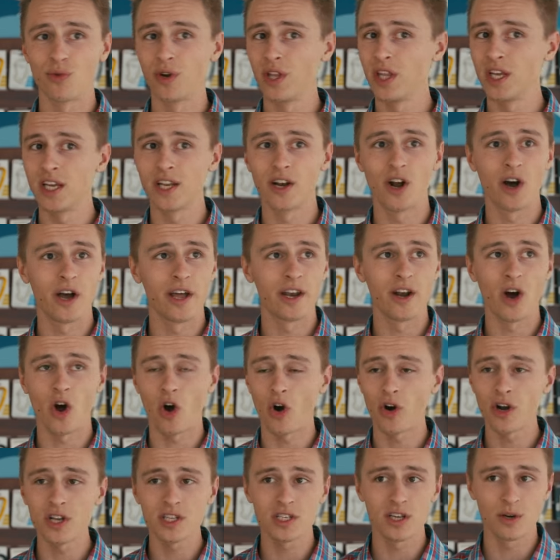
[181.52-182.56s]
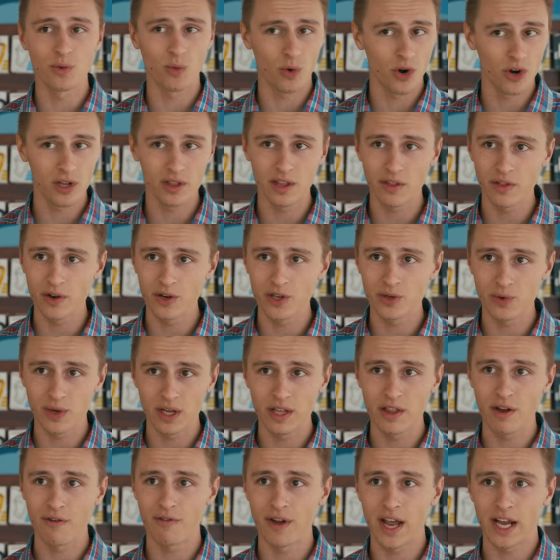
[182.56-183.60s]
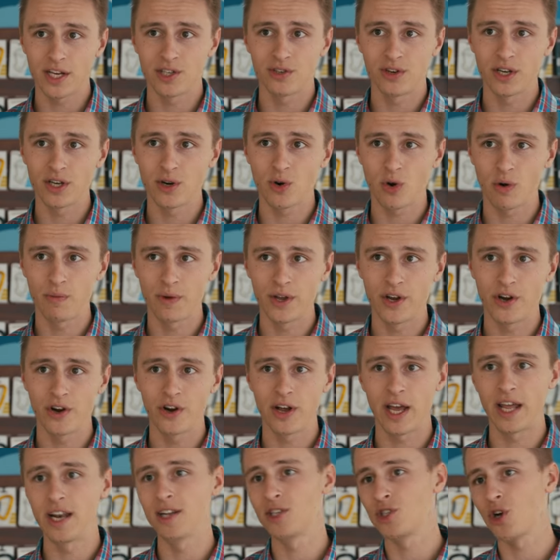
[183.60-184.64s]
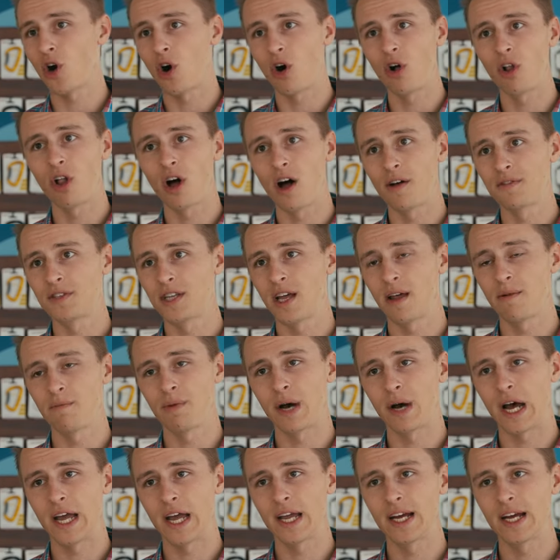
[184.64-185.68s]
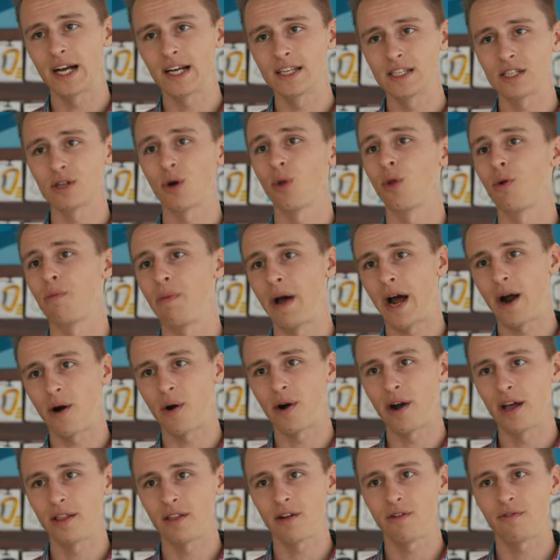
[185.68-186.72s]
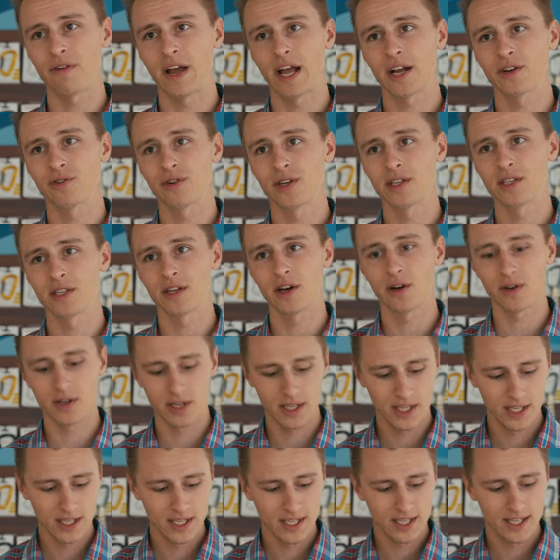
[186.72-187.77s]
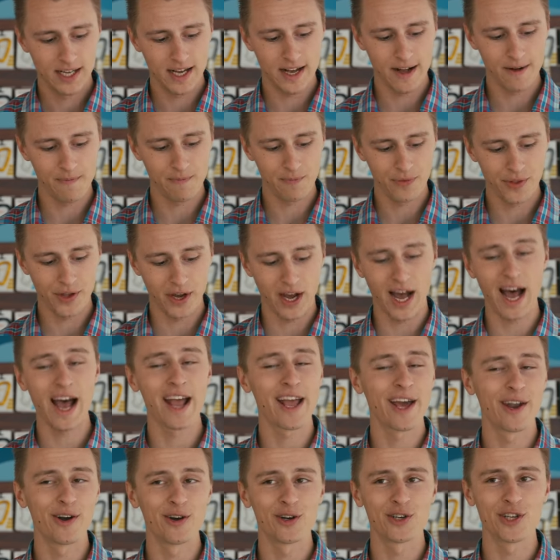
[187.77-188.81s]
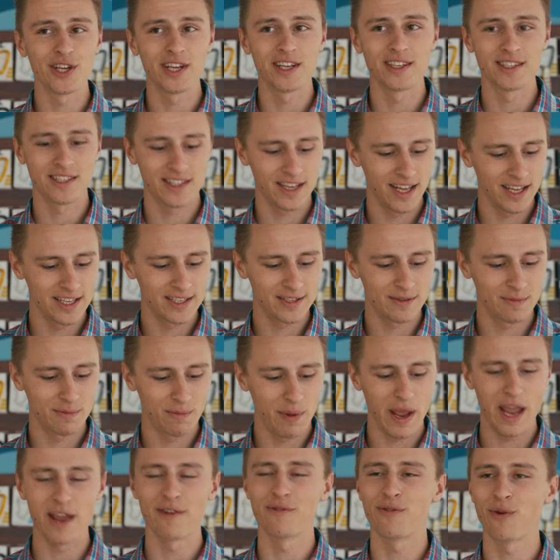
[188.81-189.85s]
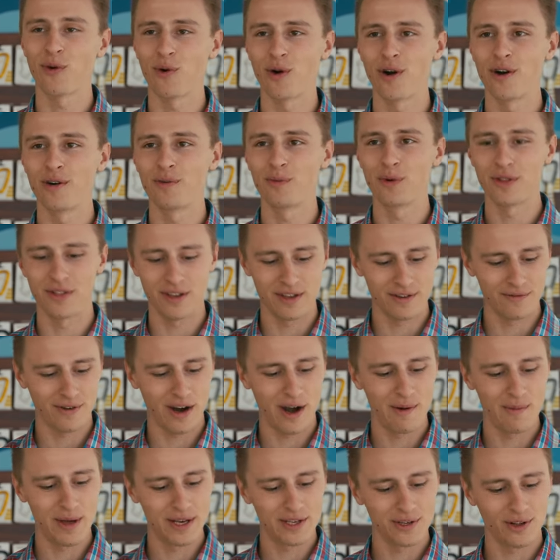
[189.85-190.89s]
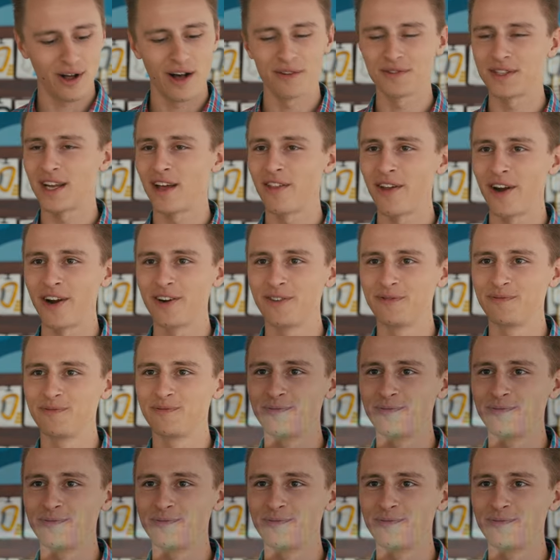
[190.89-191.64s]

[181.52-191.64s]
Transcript: really an artisan work that they're doing in their factory in Courmayeur, and it's all offset by solar power at their factory. So the high energy is paid for with the environmental offset there.